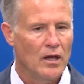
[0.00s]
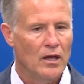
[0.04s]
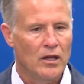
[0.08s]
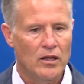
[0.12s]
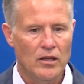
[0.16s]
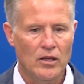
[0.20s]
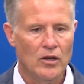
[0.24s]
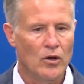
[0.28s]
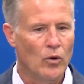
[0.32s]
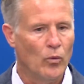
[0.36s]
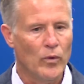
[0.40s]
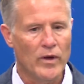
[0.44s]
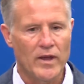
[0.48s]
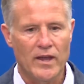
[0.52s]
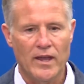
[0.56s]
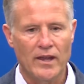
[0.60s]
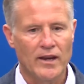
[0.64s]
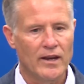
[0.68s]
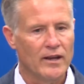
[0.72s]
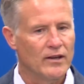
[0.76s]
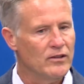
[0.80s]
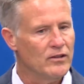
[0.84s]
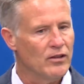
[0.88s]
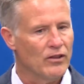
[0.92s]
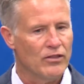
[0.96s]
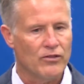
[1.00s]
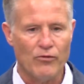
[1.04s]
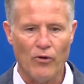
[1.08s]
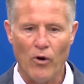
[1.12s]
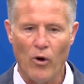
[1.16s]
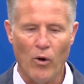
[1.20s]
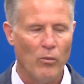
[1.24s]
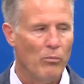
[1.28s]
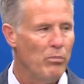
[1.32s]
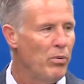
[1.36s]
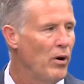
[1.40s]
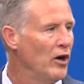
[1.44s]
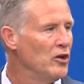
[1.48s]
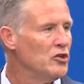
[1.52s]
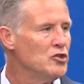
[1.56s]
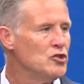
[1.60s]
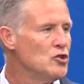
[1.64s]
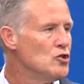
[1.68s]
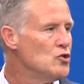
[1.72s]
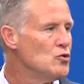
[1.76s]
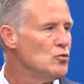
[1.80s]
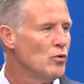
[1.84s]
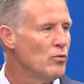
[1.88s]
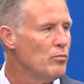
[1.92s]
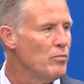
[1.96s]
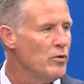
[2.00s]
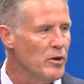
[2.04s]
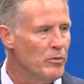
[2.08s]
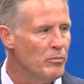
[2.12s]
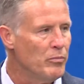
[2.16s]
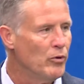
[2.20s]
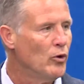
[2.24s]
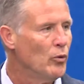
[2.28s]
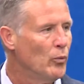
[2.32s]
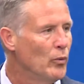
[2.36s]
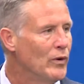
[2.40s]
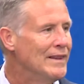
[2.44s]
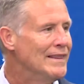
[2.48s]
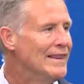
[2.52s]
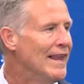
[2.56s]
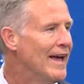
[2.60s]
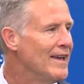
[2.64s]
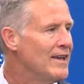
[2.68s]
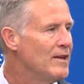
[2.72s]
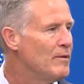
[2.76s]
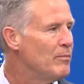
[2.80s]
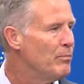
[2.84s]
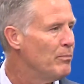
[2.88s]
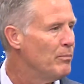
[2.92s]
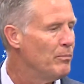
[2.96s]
you know, we get into throwing punches with people, and we like